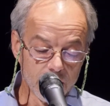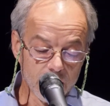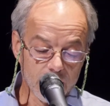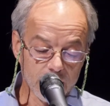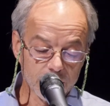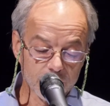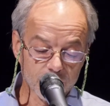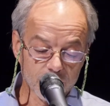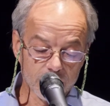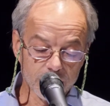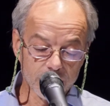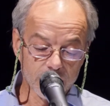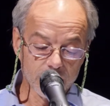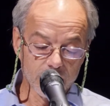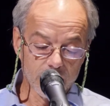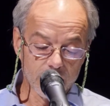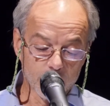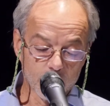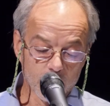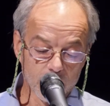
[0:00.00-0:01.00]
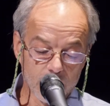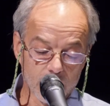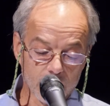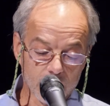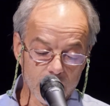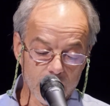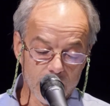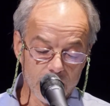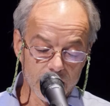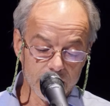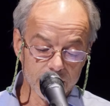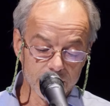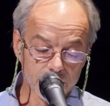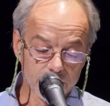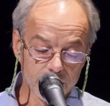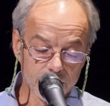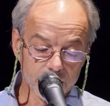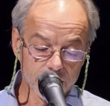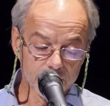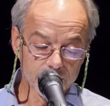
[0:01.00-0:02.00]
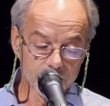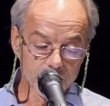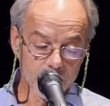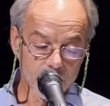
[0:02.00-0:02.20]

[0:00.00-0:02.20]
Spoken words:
I trusted them with our lives.